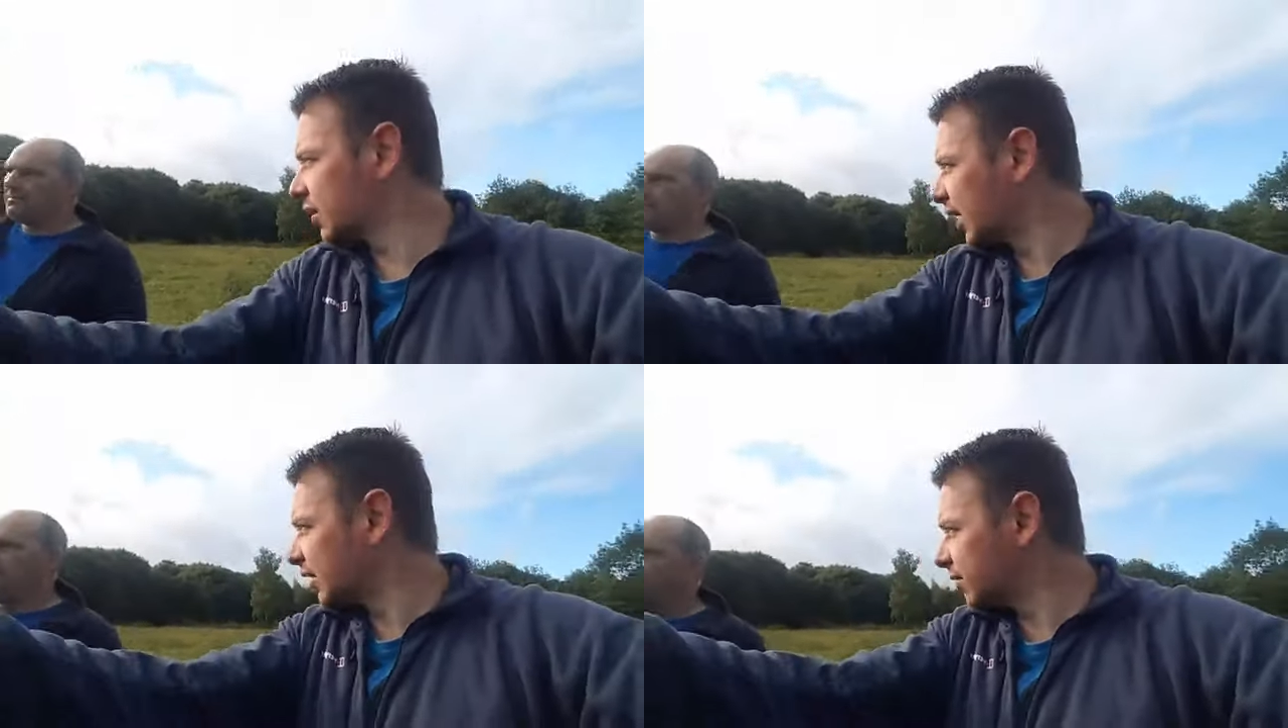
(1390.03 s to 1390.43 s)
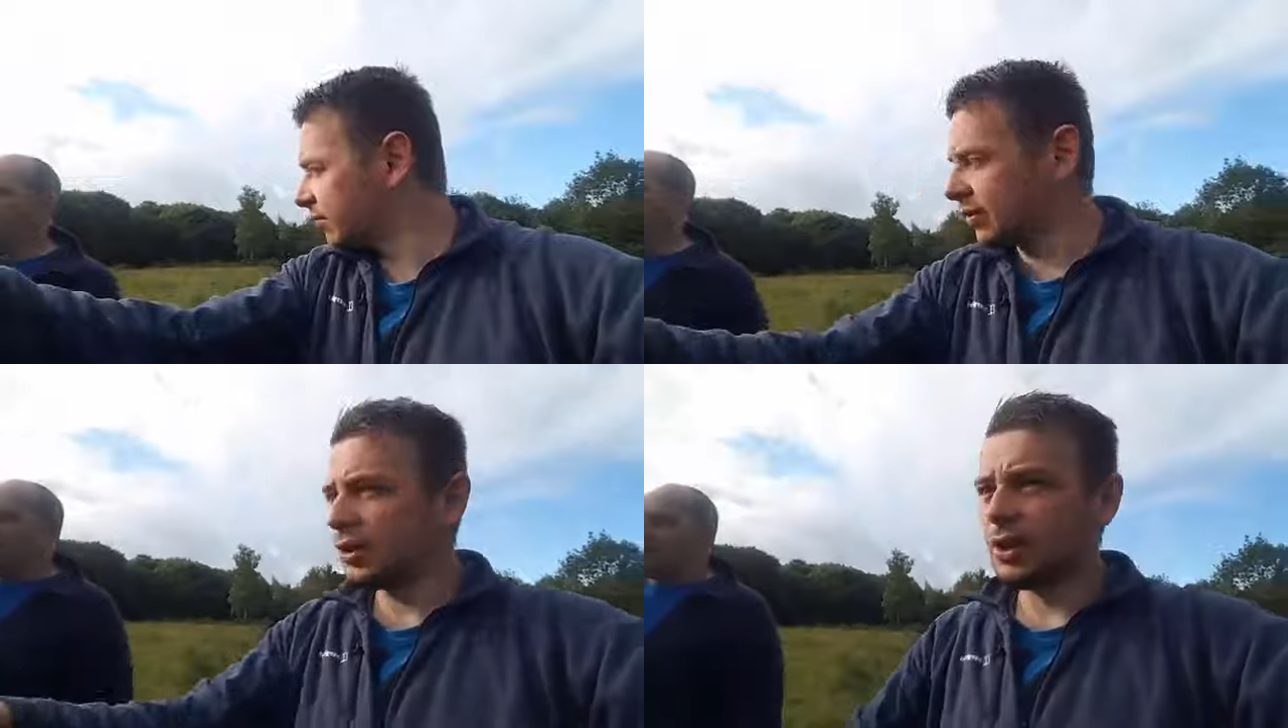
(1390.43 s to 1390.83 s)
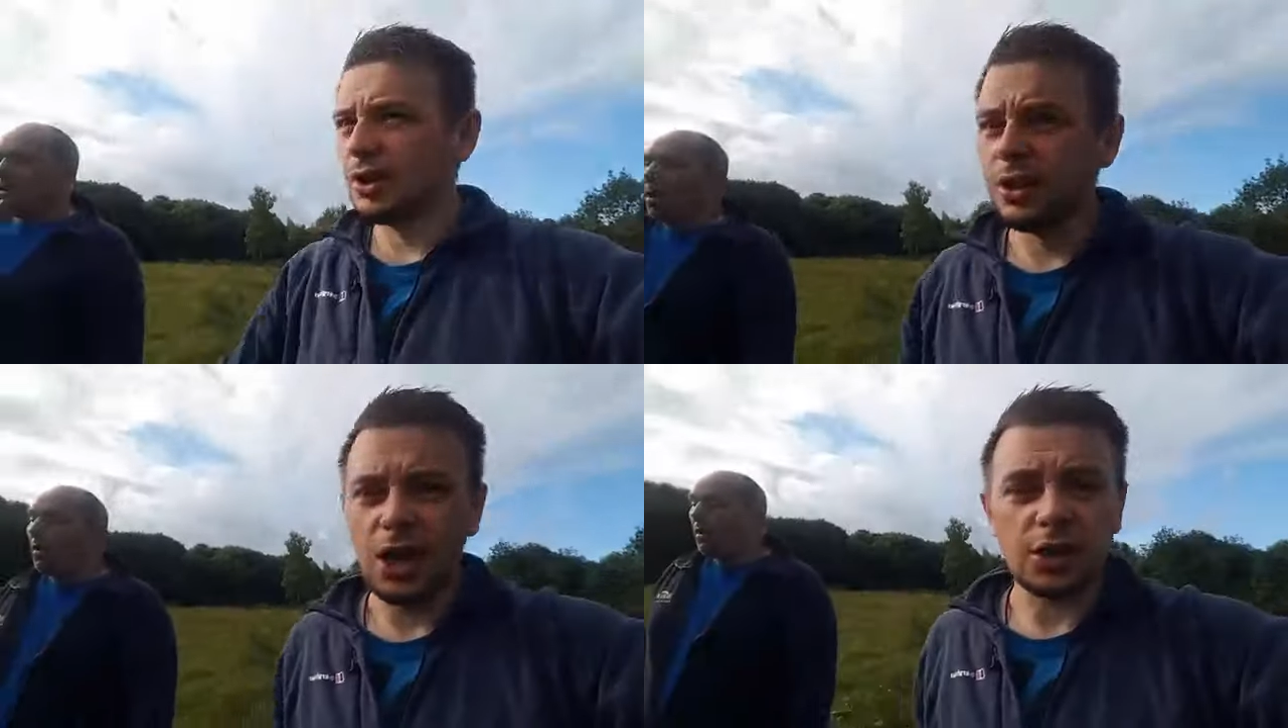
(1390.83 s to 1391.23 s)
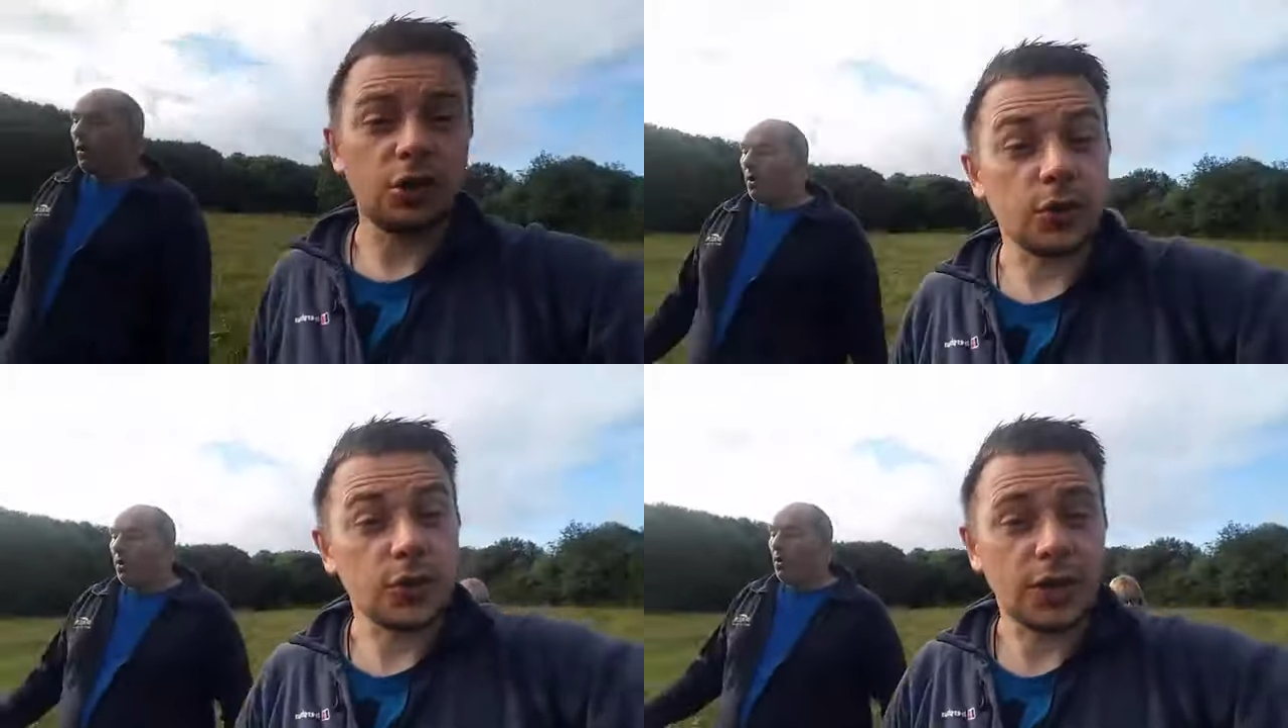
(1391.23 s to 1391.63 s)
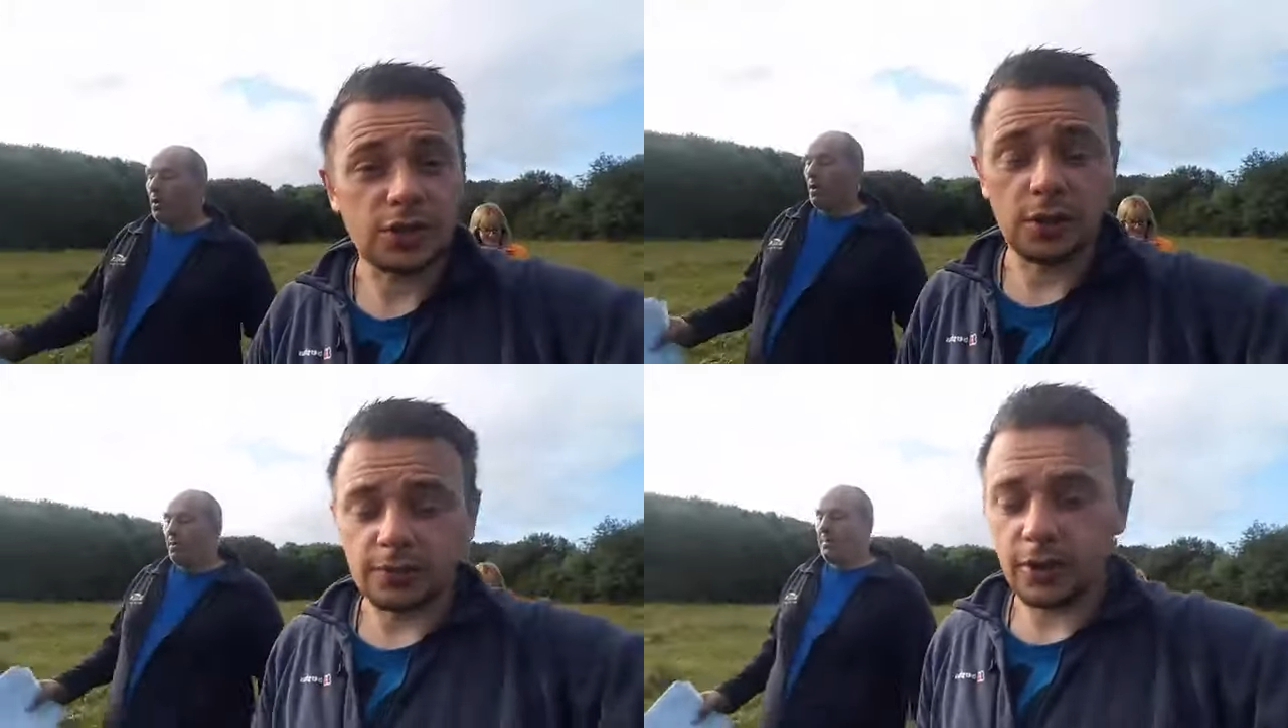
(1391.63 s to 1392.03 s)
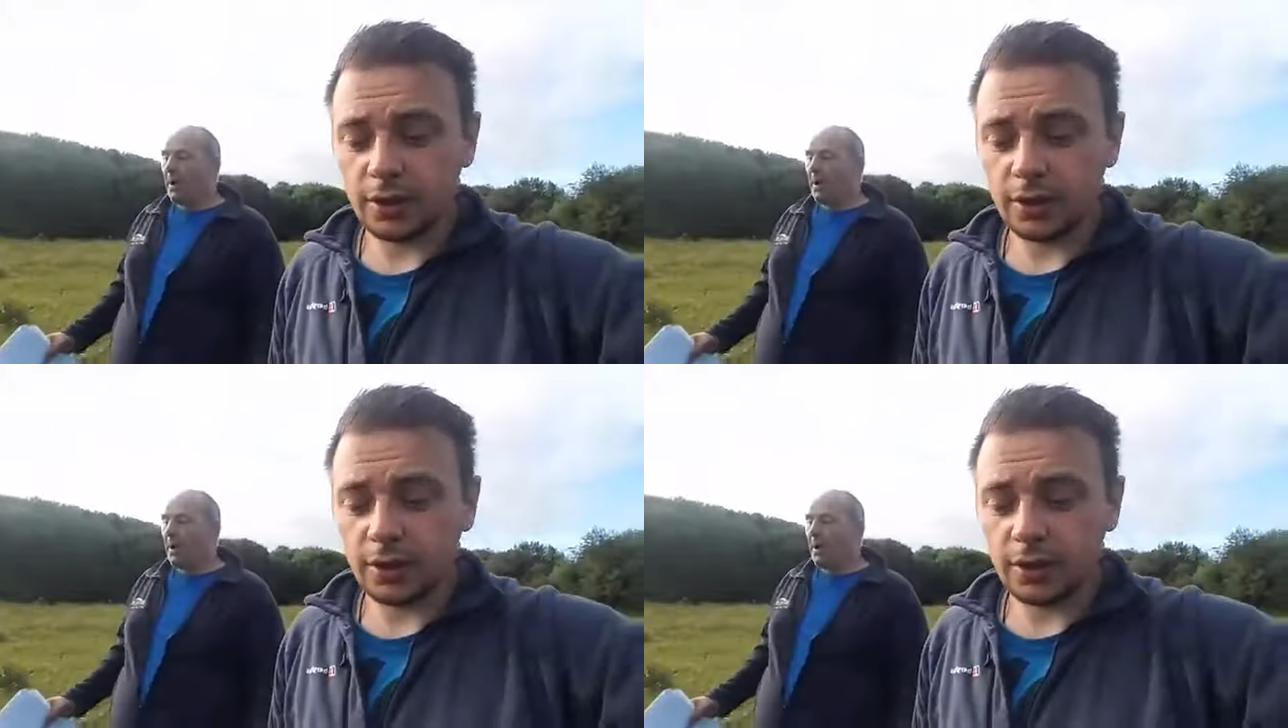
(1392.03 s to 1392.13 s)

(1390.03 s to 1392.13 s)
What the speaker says: kind of, I don't know the correct term for it.